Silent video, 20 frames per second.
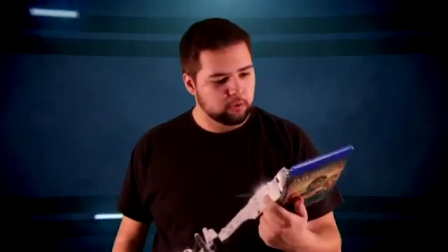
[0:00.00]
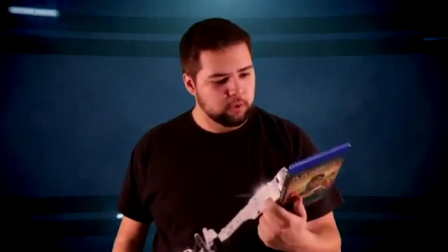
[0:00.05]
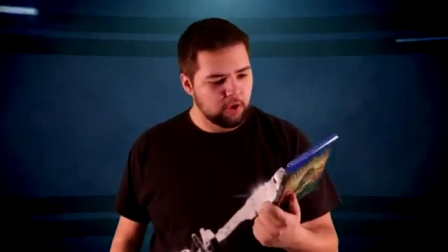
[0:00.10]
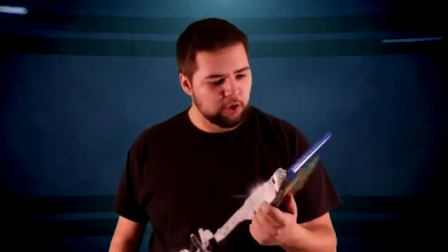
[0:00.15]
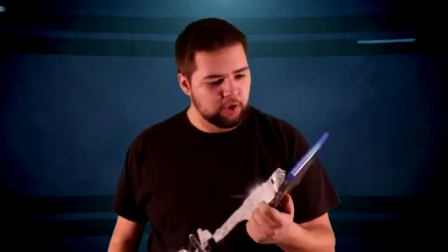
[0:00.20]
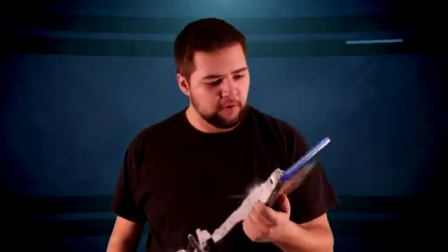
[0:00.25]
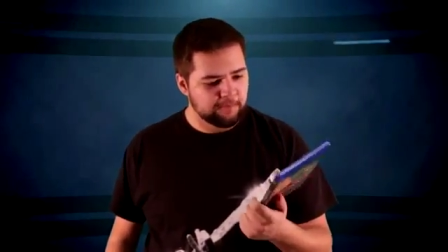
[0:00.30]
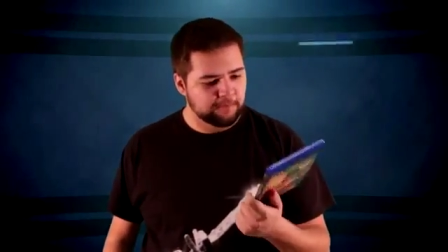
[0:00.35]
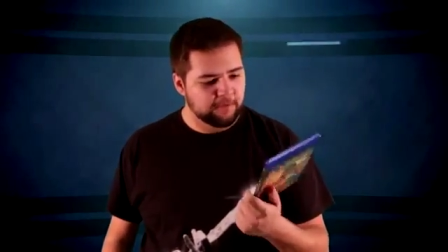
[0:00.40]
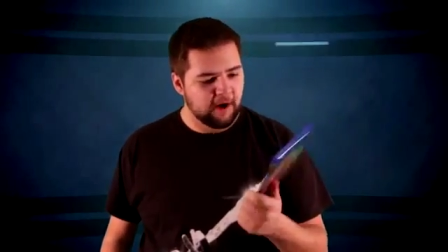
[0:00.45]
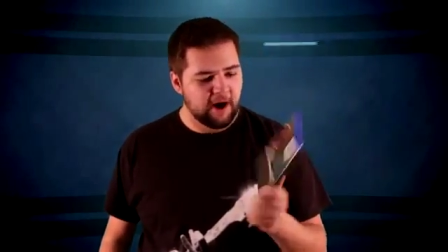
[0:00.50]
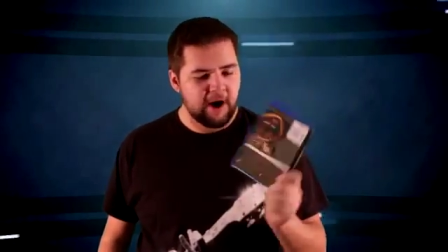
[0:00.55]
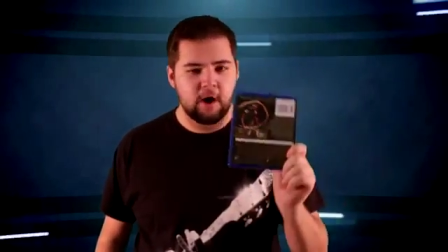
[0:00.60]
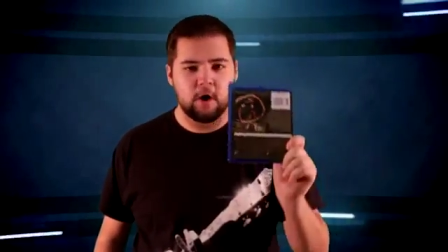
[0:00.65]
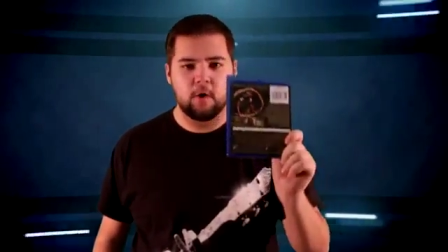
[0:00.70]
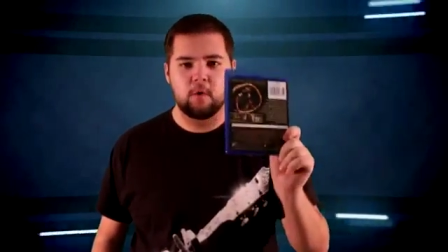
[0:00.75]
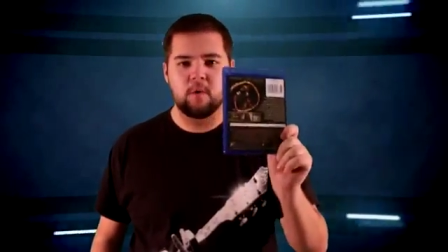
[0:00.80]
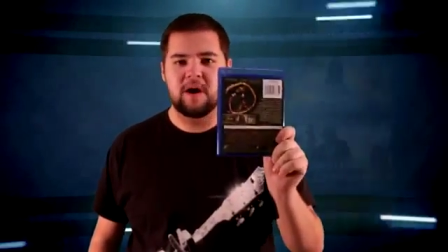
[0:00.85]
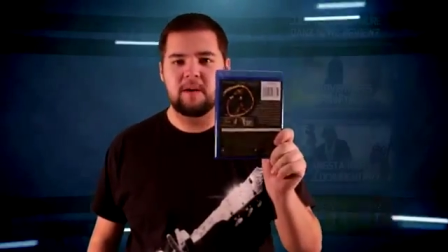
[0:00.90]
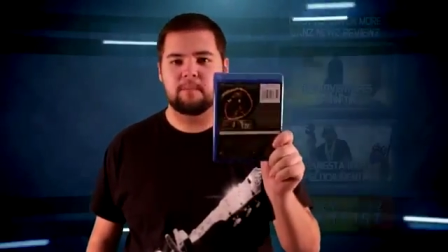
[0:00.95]
with a
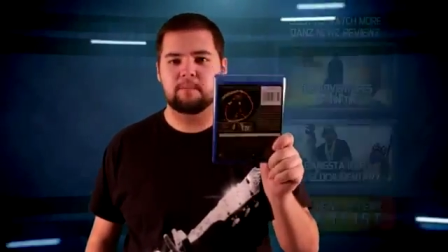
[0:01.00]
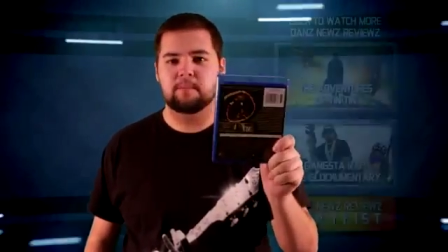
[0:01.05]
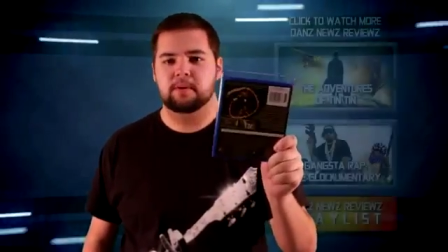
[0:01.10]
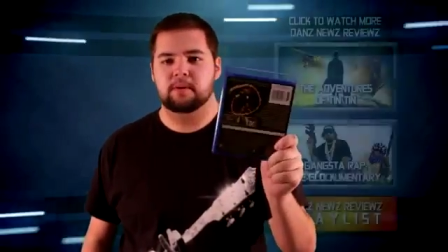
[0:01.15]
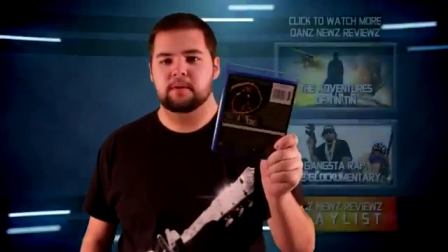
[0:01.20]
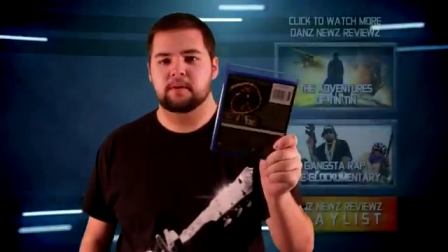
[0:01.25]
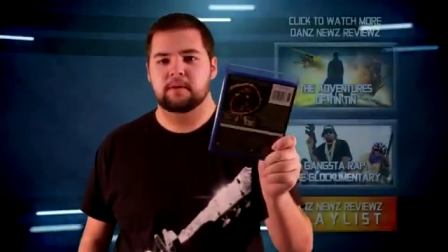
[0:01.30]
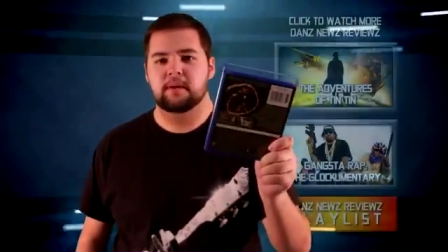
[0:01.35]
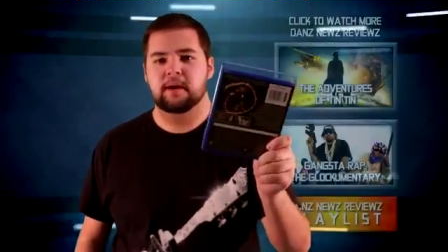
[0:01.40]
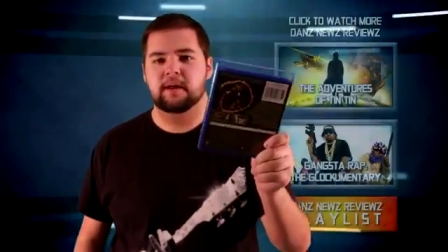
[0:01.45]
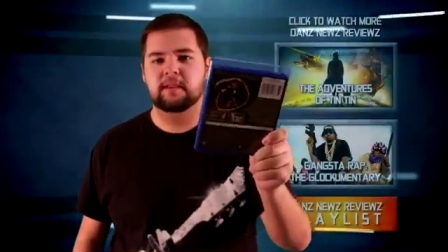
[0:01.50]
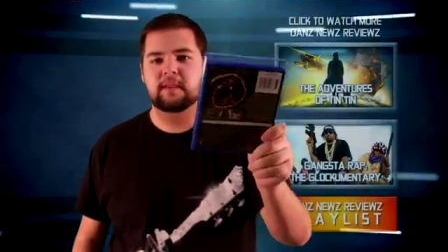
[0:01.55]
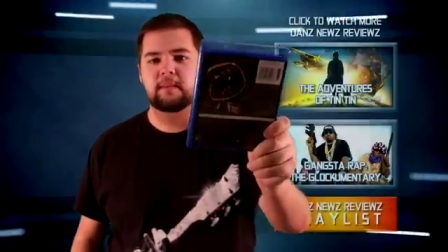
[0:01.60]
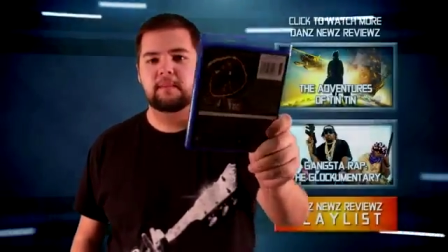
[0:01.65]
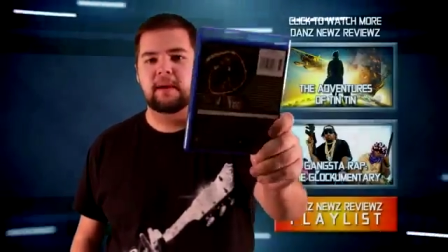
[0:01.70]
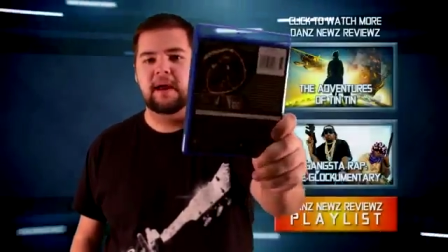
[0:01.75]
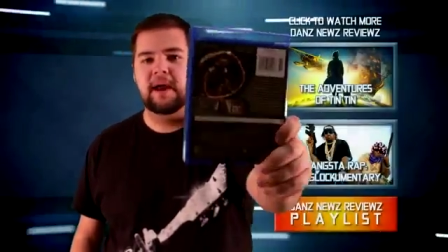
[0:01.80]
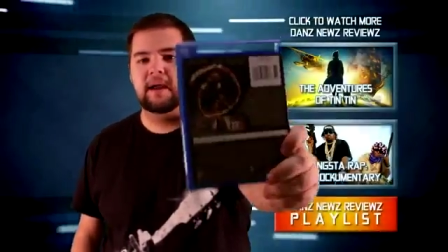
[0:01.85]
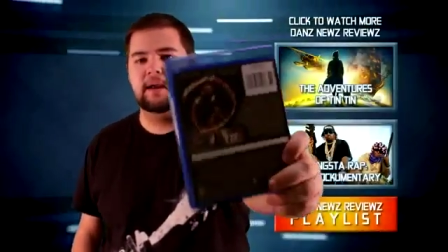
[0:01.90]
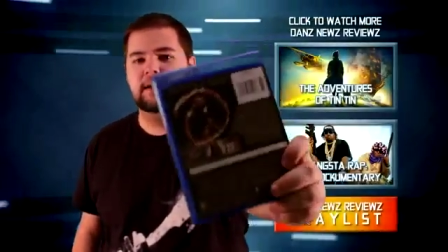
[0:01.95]
fire whip. On the
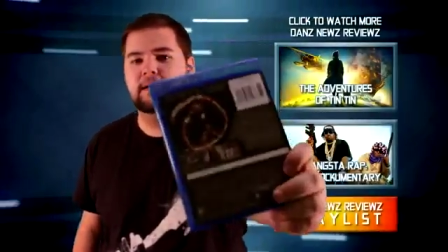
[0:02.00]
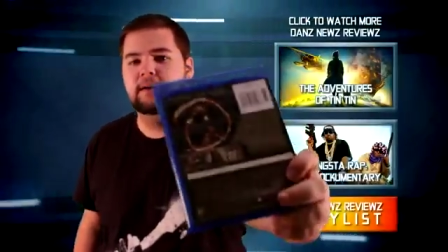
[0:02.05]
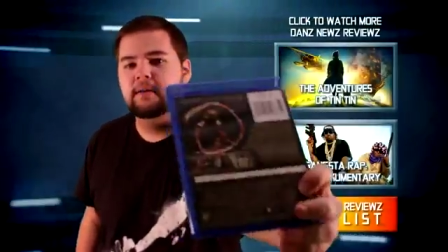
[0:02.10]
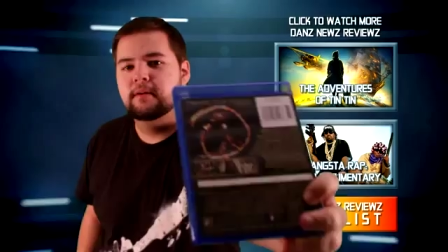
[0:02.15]
back.